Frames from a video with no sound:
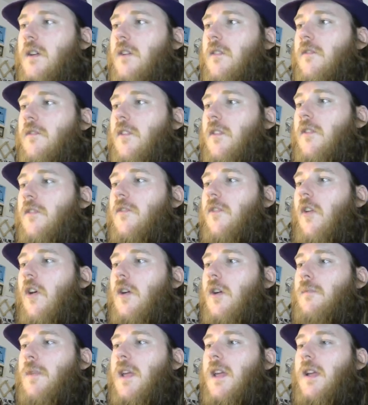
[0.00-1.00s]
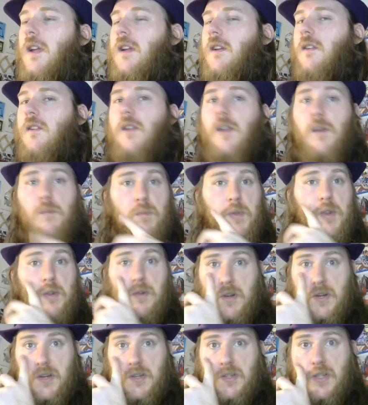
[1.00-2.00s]
for farming
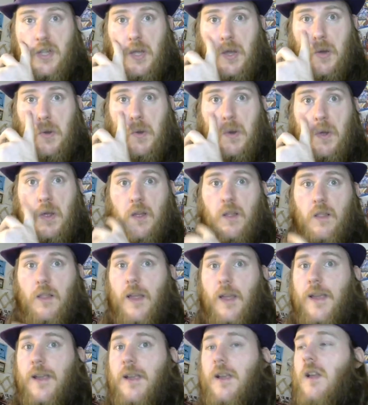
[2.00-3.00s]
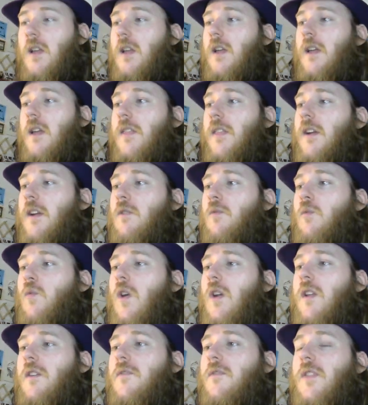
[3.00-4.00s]
computers, though. Like, they're
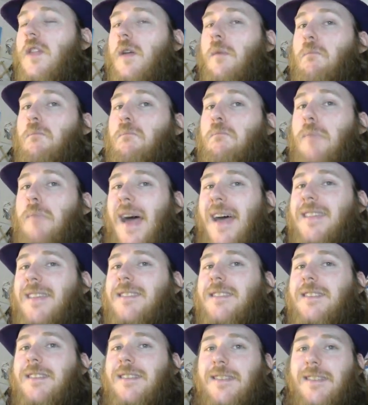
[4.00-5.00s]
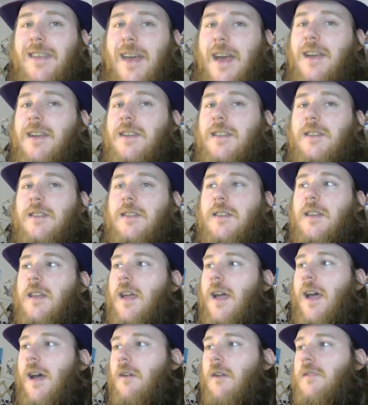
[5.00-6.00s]
one of the best decks
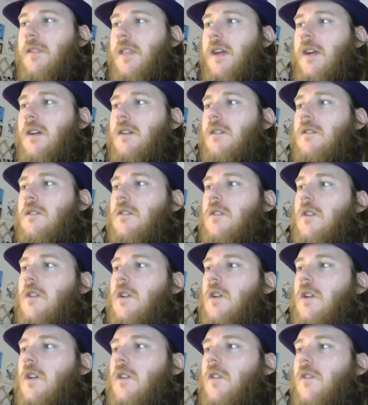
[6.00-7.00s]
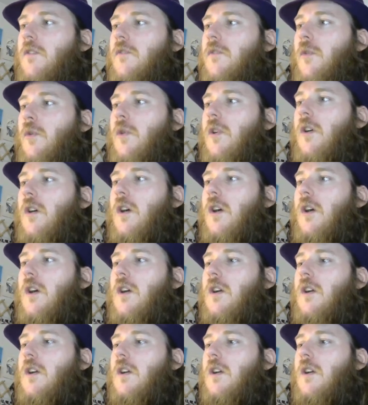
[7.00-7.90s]
out there for